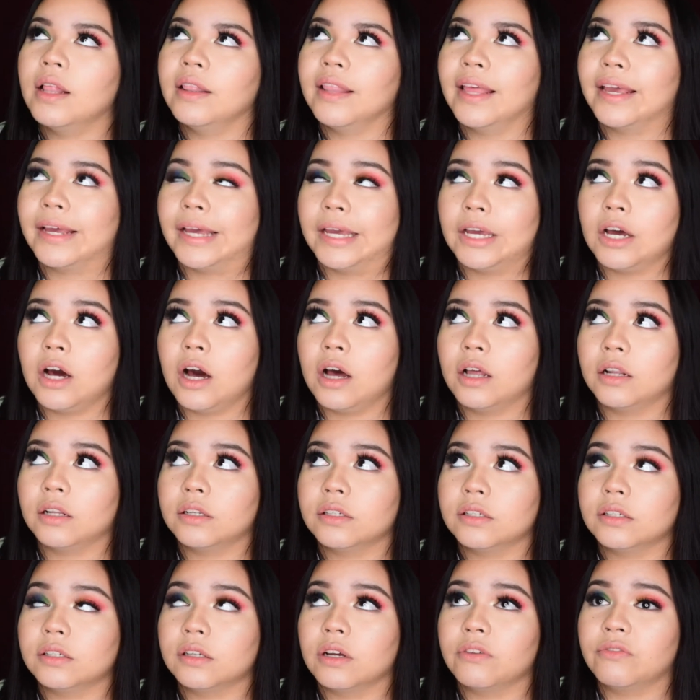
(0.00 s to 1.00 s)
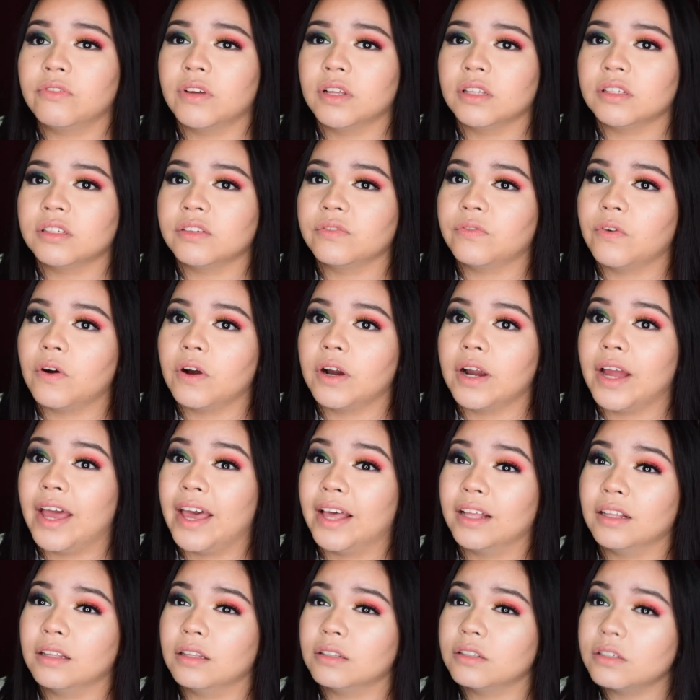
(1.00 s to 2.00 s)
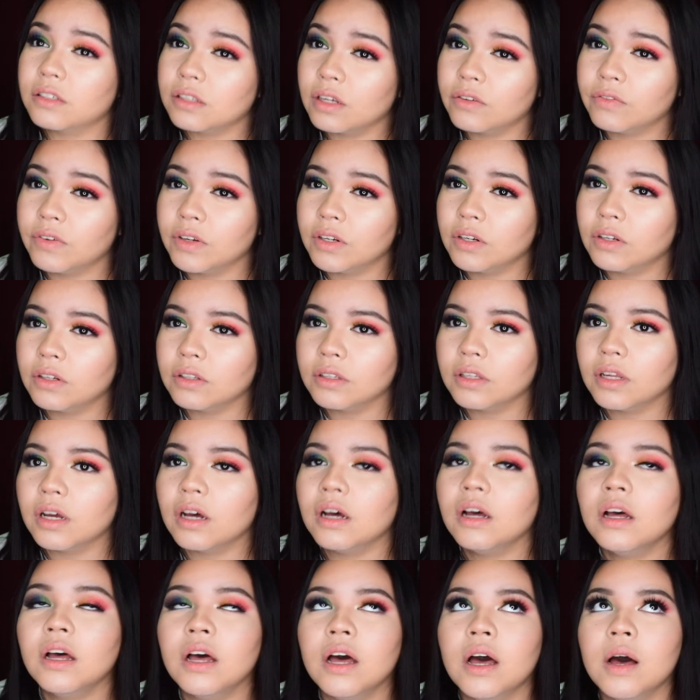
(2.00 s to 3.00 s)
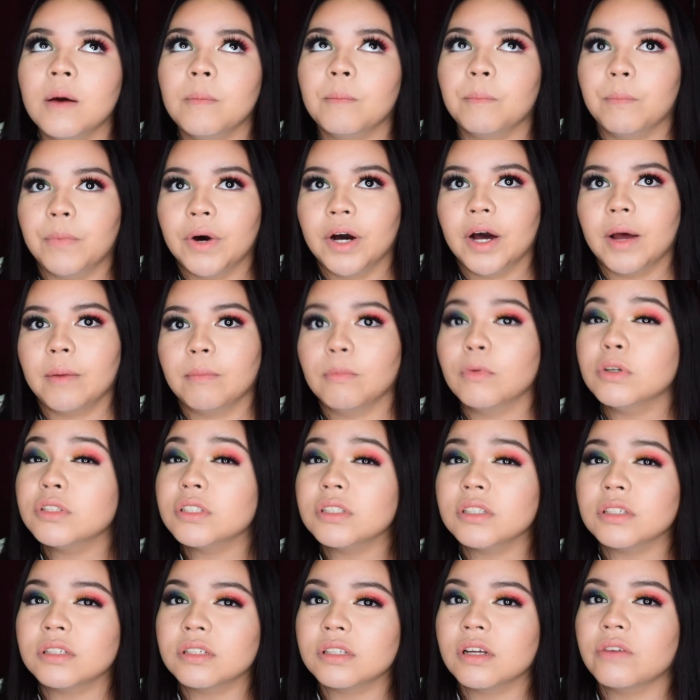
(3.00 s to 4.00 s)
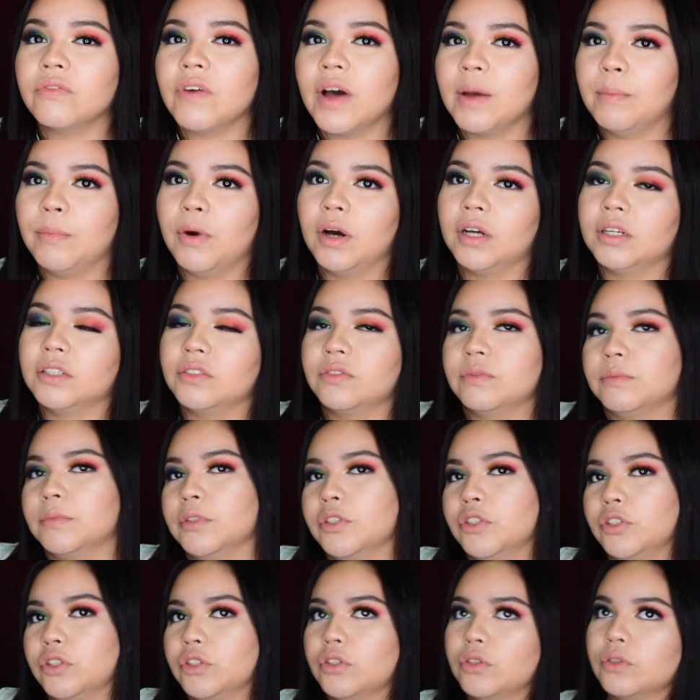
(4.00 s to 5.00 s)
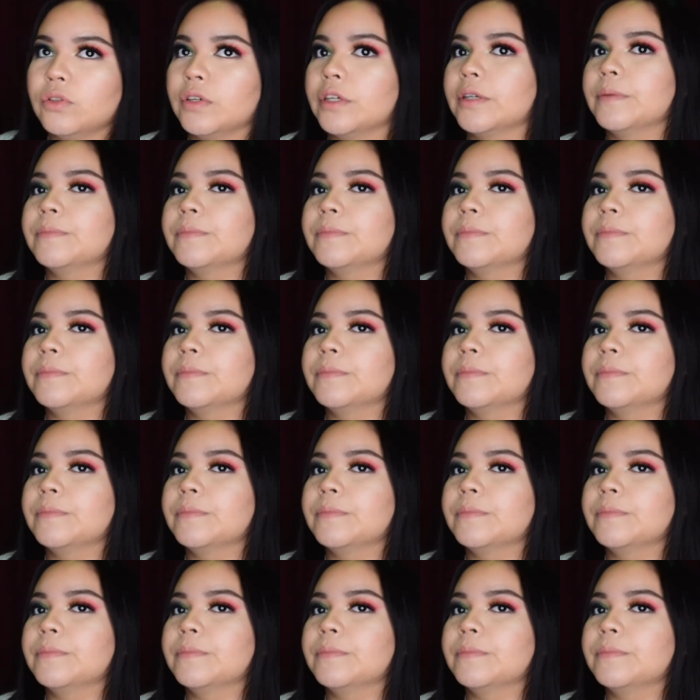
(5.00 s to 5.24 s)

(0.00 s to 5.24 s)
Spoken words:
Like, I got stuff at Sephora and stuff at Ulta, but most of the stuff I bought is from the drugstore.